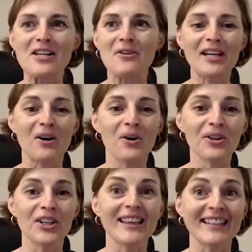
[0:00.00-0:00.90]
the
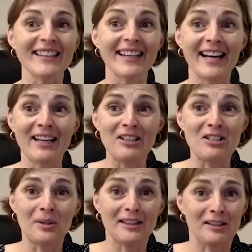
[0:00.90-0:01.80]
only thing that I could
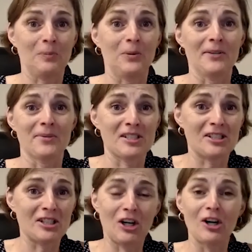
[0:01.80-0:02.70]
do at this point was
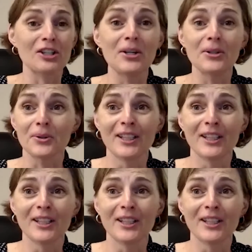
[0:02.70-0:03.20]
to call you.